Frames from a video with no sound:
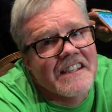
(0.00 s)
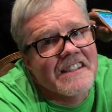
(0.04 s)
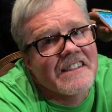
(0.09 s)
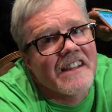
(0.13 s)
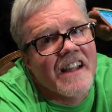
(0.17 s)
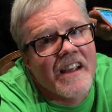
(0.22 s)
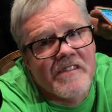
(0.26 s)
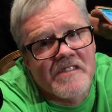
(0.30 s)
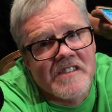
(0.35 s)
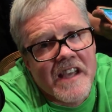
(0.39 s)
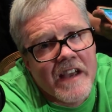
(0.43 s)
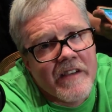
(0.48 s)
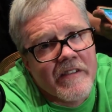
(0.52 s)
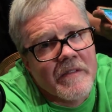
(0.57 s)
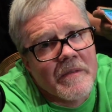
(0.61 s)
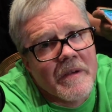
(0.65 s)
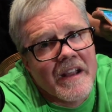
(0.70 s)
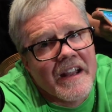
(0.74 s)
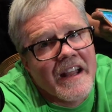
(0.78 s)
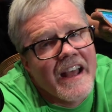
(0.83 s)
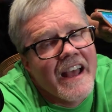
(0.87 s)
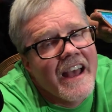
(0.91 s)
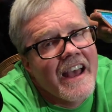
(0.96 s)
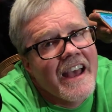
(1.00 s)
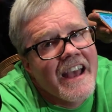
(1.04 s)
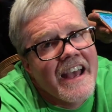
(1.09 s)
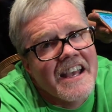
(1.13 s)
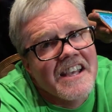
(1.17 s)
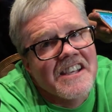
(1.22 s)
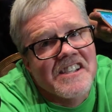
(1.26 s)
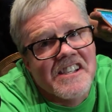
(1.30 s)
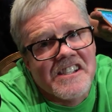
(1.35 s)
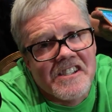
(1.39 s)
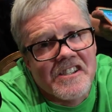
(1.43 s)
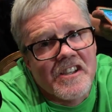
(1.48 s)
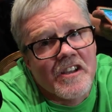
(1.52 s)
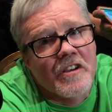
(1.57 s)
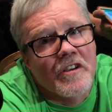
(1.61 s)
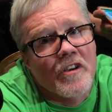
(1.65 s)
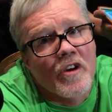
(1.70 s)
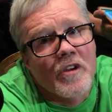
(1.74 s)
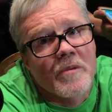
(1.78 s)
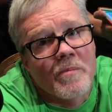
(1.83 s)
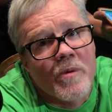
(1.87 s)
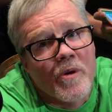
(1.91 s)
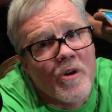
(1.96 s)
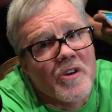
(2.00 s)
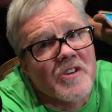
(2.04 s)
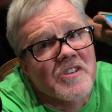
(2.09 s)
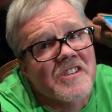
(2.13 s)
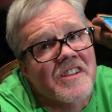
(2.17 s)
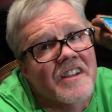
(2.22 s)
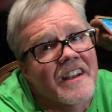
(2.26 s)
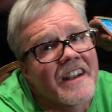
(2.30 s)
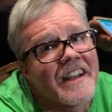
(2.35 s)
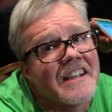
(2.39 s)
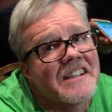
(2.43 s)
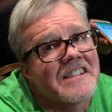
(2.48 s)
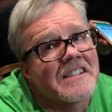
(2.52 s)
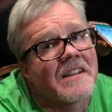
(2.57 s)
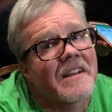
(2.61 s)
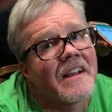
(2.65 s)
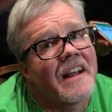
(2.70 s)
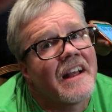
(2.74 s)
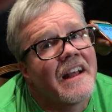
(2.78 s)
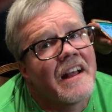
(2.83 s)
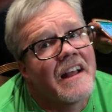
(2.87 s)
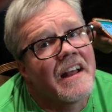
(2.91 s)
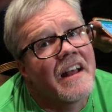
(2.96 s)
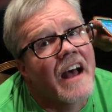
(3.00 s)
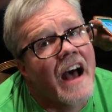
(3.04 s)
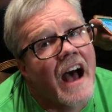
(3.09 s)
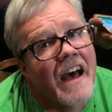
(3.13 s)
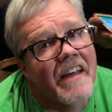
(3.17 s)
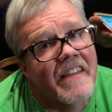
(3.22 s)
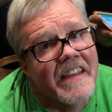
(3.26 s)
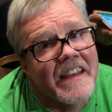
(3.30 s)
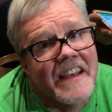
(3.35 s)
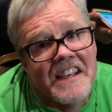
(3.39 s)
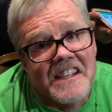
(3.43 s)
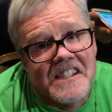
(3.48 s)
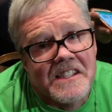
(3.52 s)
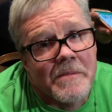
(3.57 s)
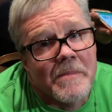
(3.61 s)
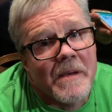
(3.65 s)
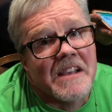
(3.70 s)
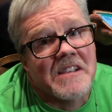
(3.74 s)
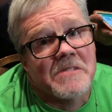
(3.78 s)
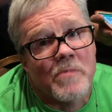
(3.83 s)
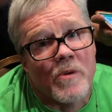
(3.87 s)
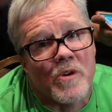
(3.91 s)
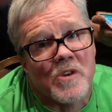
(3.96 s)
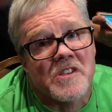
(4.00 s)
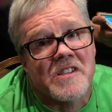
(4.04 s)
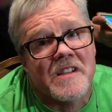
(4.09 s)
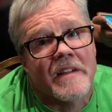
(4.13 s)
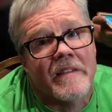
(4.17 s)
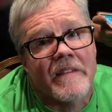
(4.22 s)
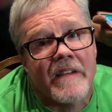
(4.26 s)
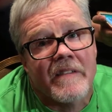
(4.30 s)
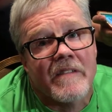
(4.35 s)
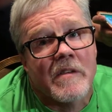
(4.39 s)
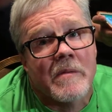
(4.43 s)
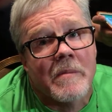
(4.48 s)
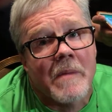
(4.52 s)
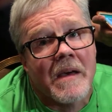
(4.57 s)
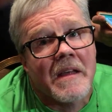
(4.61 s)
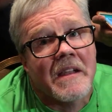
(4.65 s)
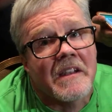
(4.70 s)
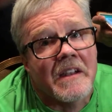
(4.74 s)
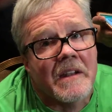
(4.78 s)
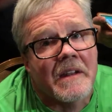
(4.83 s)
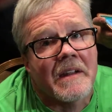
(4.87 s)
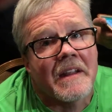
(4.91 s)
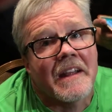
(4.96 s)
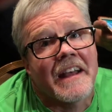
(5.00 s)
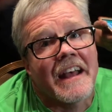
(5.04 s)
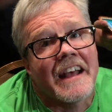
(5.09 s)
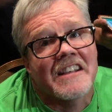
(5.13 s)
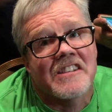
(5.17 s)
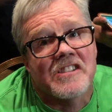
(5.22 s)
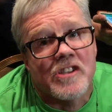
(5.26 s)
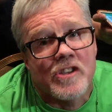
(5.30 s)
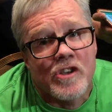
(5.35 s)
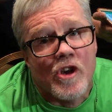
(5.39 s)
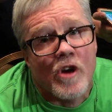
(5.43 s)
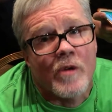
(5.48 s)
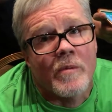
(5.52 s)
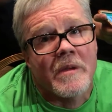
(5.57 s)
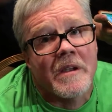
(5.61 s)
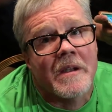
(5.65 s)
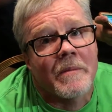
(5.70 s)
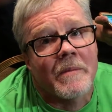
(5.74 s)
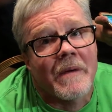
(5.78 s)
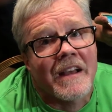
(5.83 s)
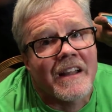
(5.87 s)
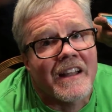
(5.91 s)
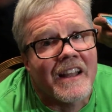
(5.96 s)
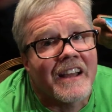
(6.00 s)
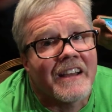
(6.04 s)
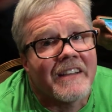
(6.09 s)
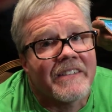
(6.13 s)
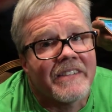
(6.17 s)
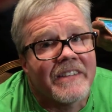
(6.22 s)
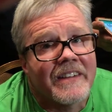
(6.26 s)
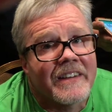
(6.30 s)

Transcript: He loves everybody. He's just a good person. He's a, I think he's the best person I've ever met in, as a human in my life.